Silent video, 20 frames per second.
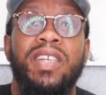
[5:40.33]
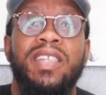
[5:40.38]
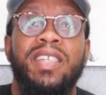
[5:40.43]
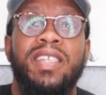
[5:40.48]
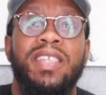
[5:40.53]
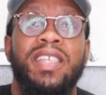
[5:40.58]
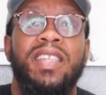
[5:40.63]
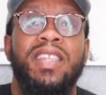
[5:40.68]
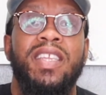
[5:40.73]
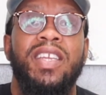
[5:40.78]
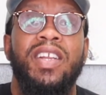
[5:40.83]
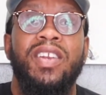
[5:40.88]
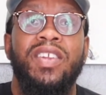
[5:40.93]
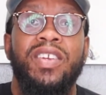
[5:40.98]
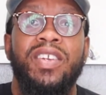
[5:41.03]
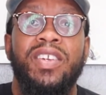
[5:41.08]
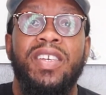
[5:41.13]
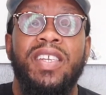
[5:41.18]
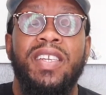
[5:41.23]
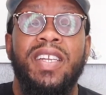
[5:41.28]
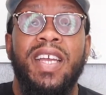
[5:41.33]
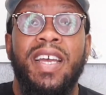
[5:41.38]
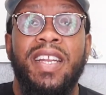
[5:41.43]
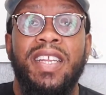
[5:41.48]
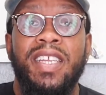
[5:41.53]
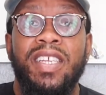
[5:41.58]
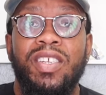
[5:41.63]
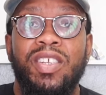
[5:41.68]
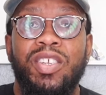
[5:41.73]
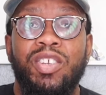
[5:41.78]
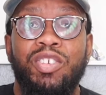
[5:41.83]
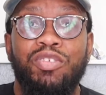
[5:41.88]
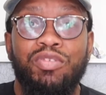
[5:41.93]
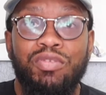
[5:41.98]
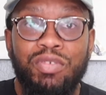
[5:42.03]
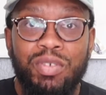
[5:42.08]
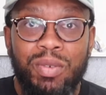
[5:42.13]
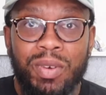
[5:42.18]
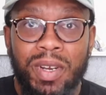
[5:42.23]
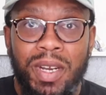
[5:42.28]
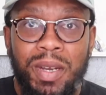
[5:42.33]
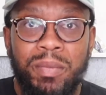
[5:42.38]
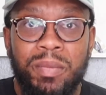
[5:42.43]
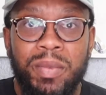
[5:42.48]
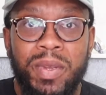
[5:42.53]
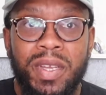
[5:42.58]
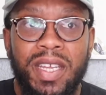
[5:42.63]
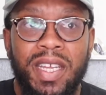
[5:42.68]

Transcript: it is that they learned, how they grew up